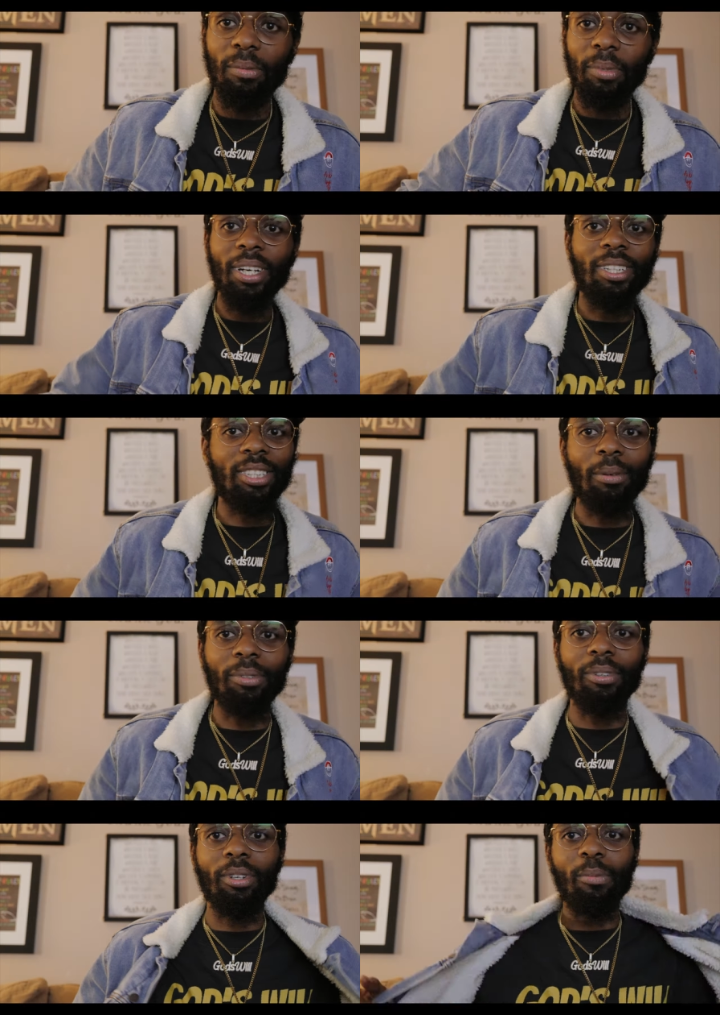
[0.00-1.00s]
It got
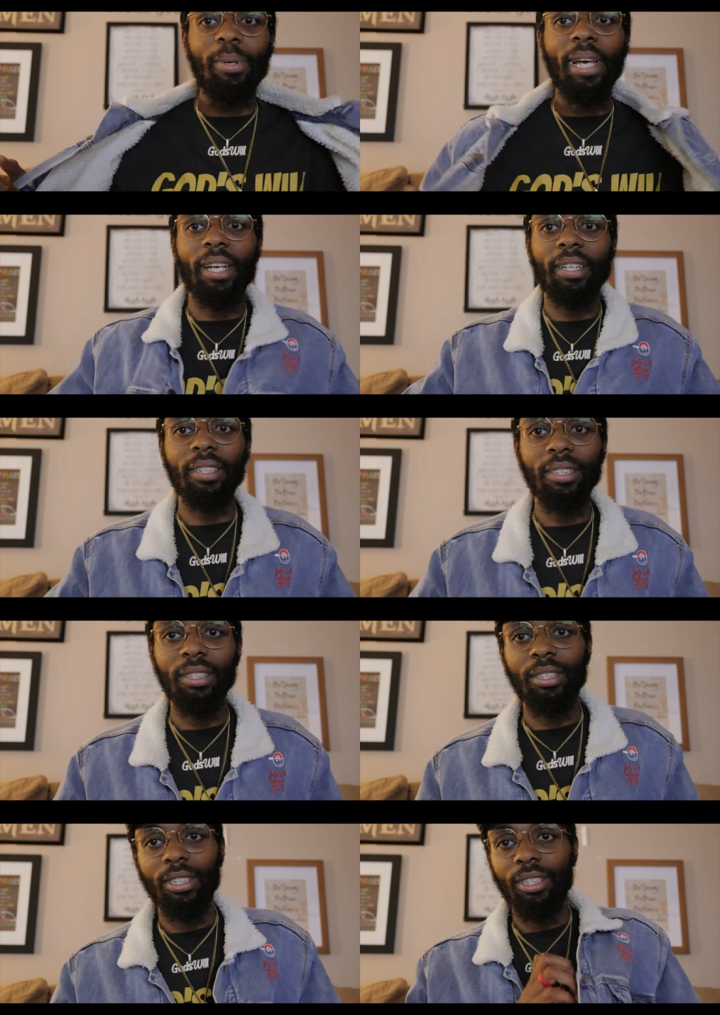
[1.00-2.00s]
something on the back.
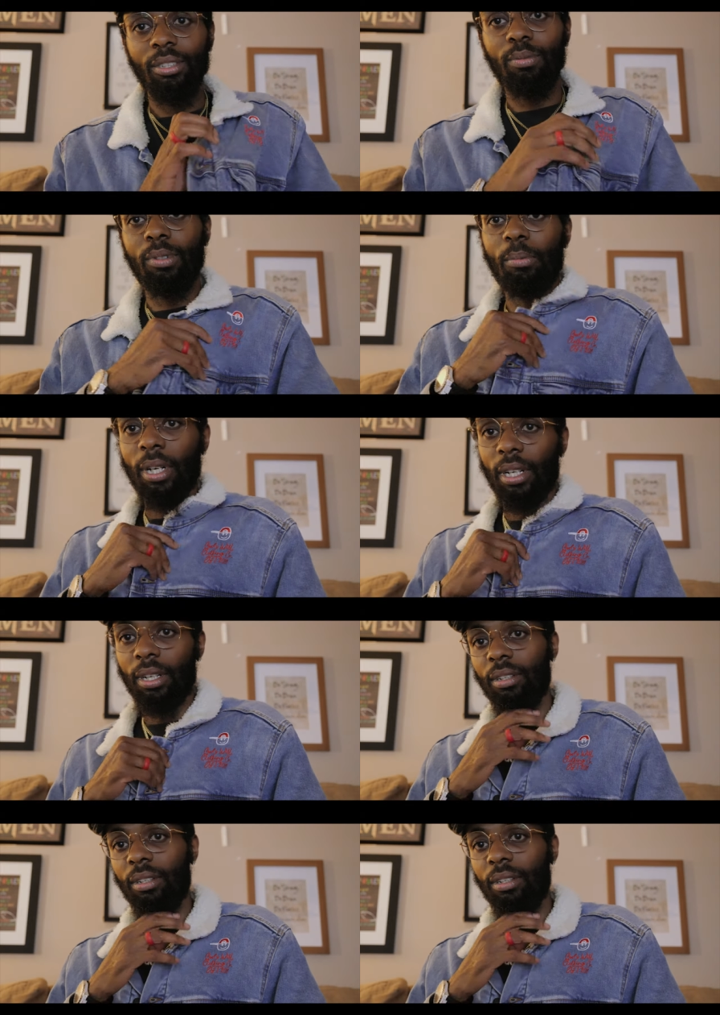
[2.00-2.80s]
This is one of my